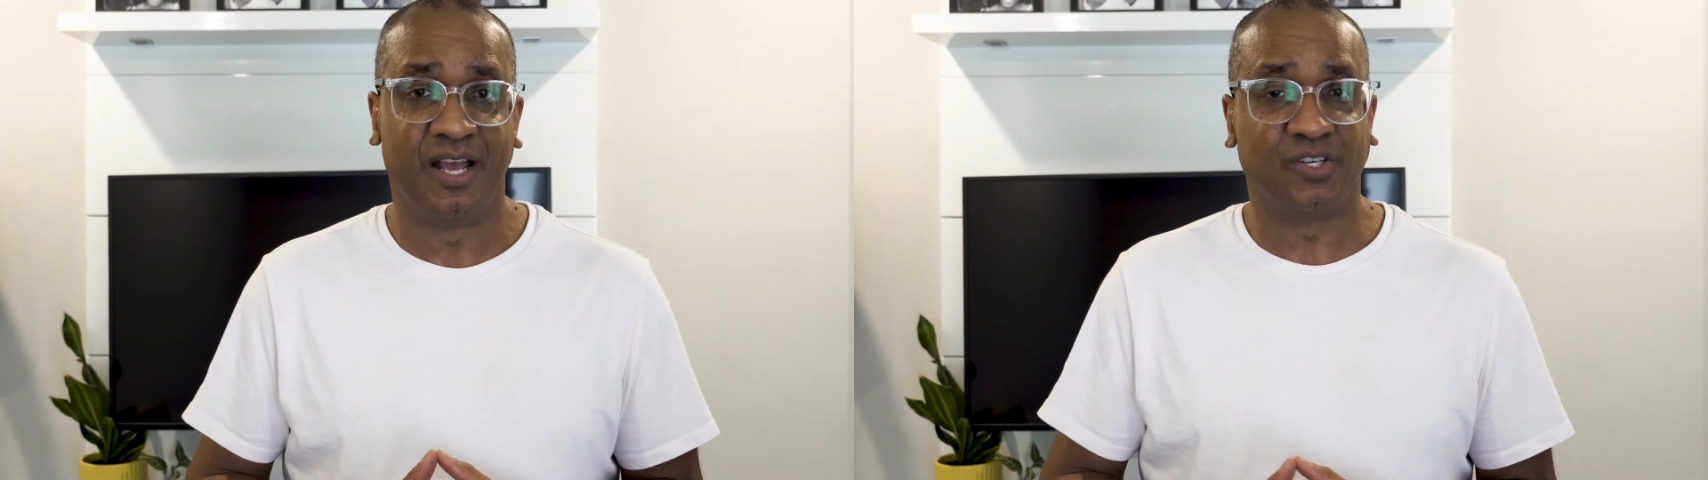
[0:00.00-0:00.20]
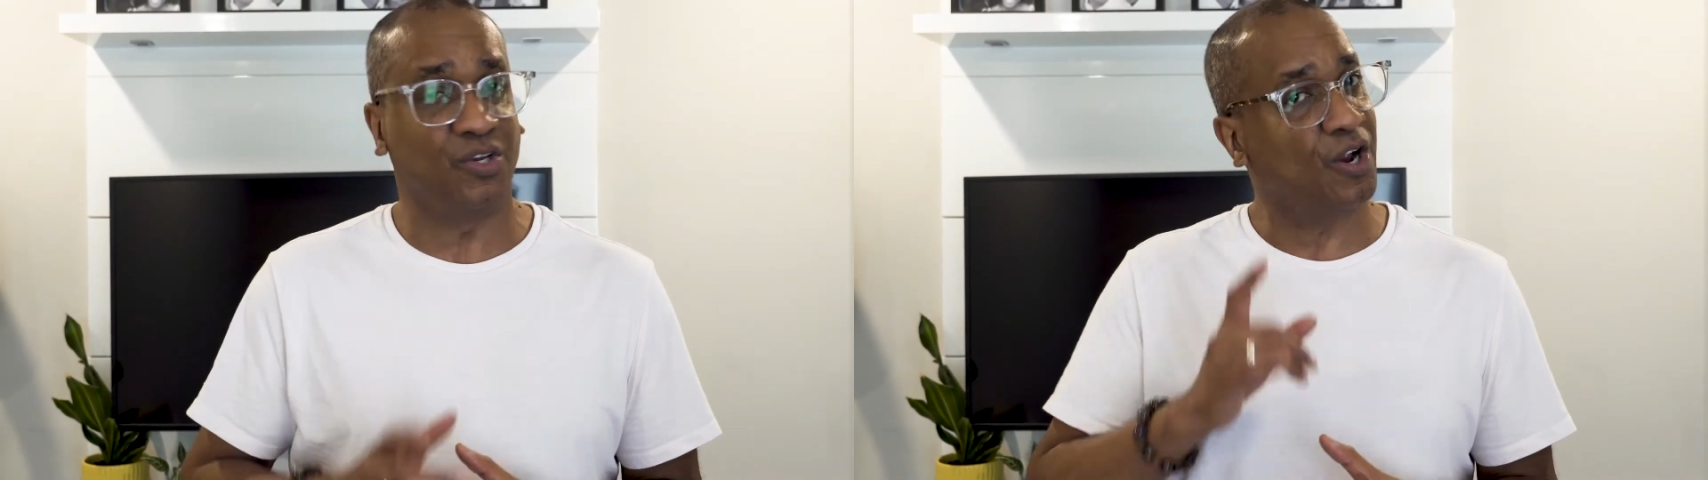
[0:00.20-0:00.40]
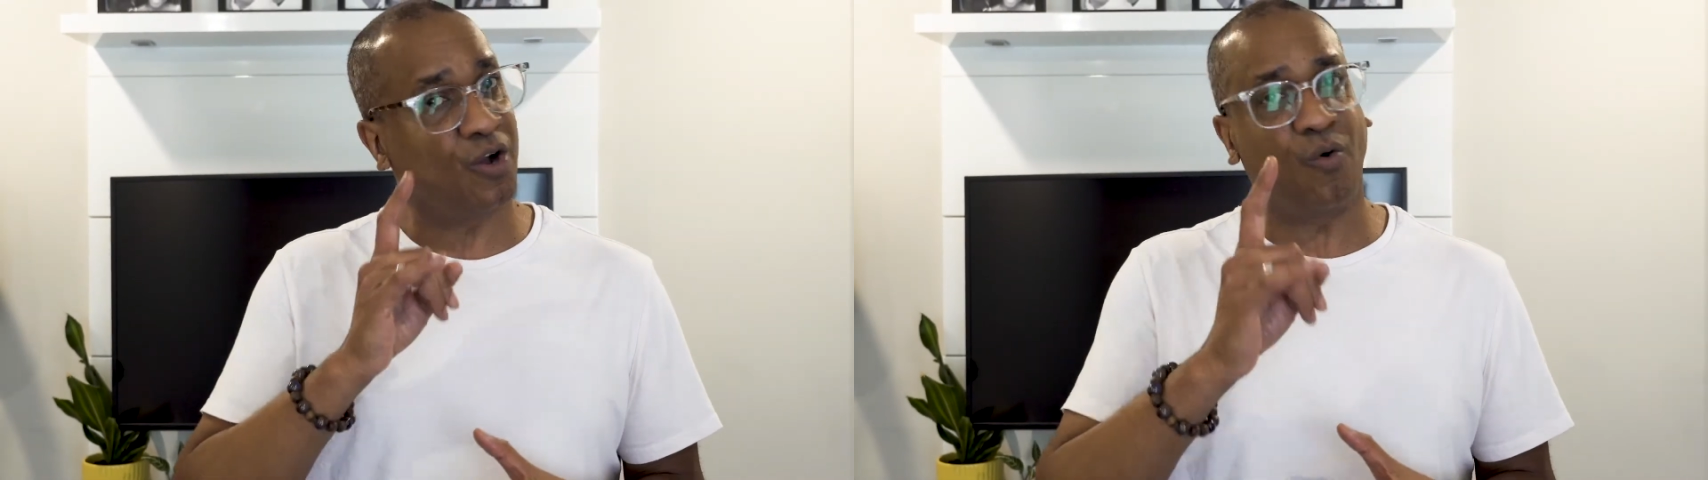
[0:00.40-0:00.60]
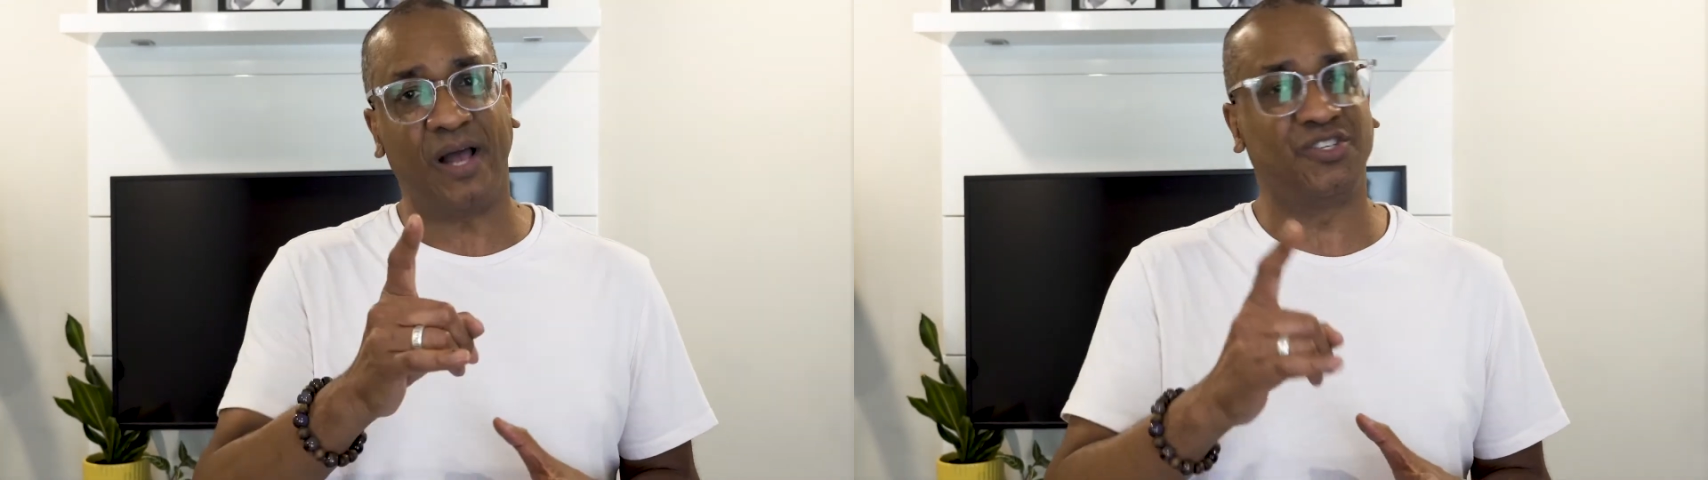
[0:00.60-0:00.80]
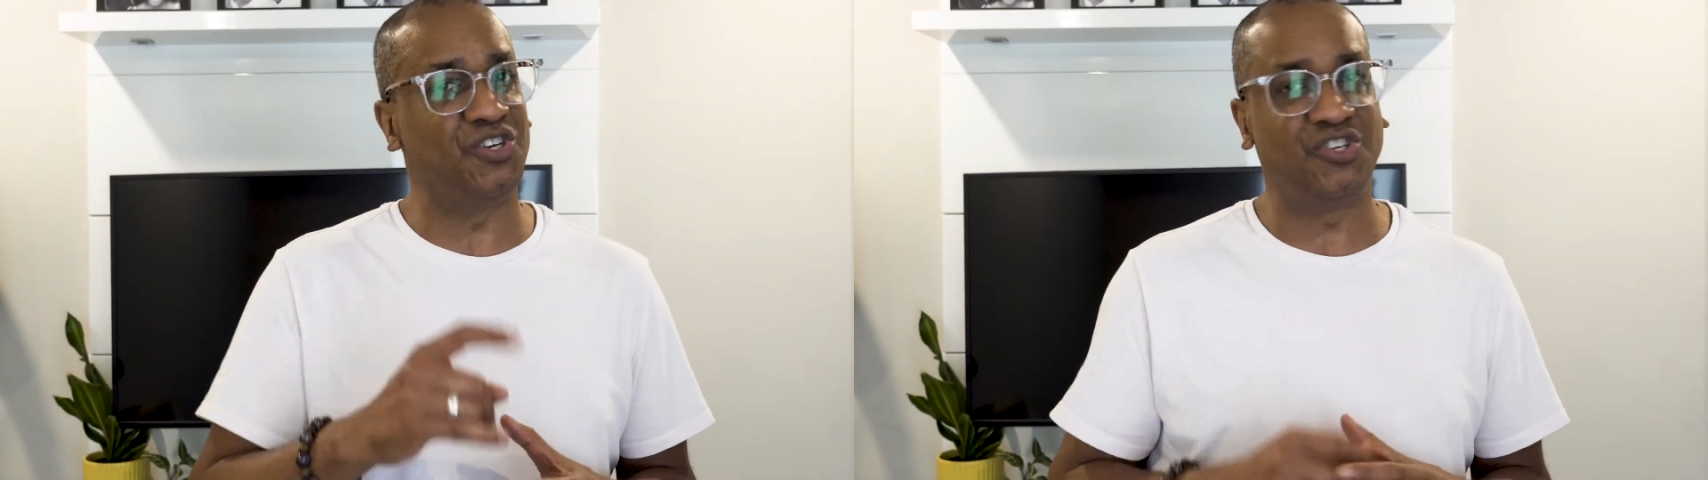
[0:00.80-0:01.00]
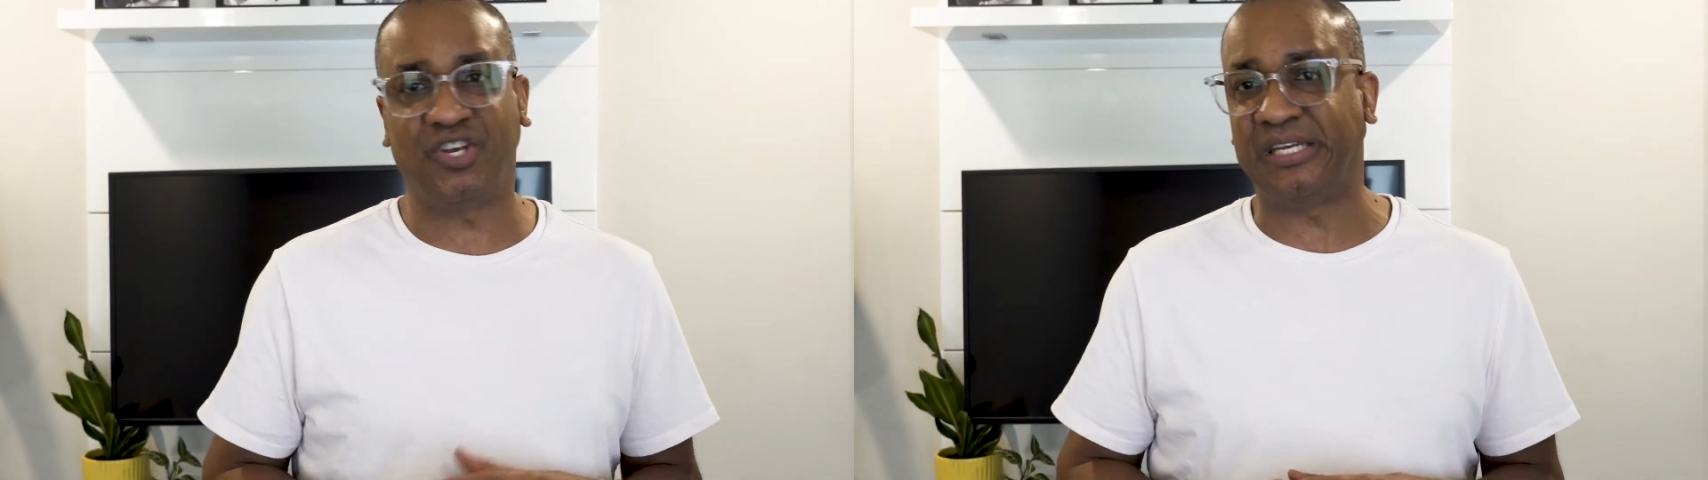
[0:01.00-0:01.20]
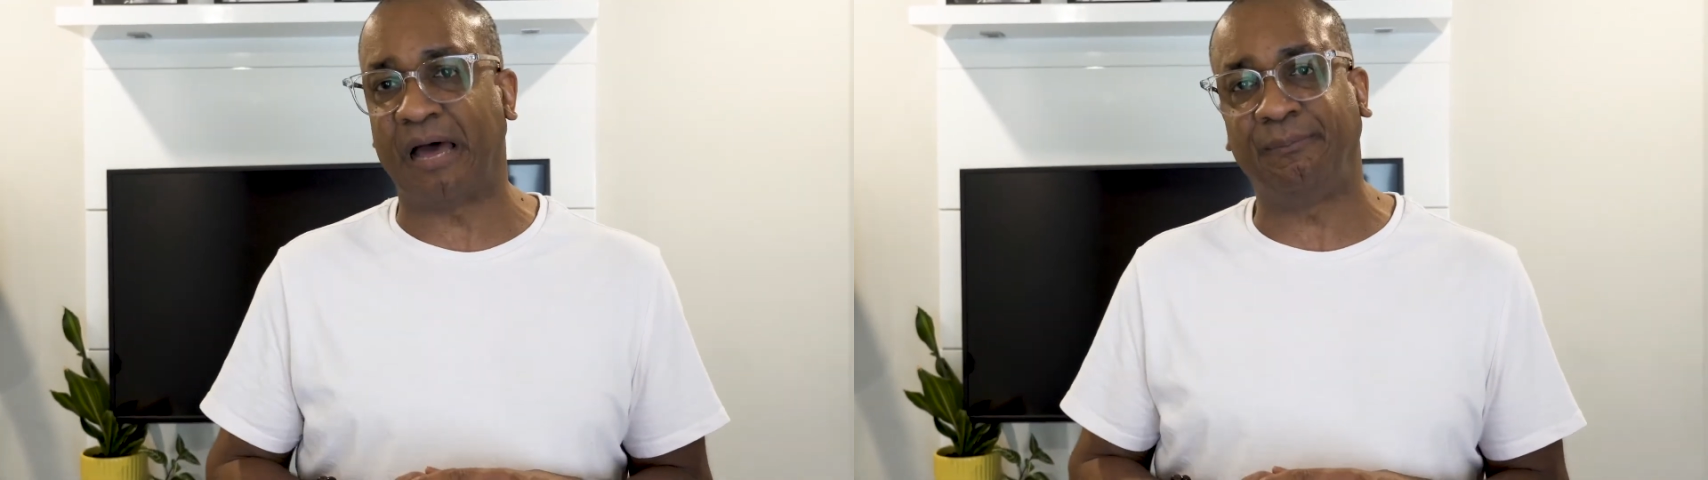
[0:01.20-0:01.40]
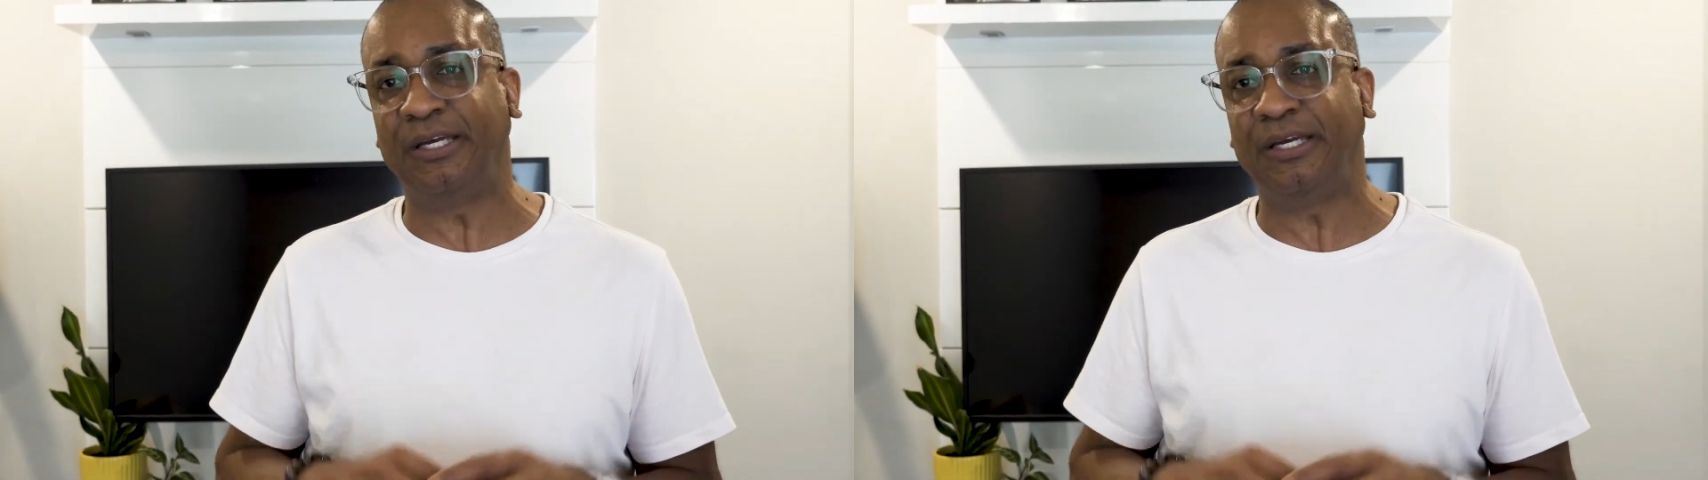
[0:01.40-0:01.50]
So your question should not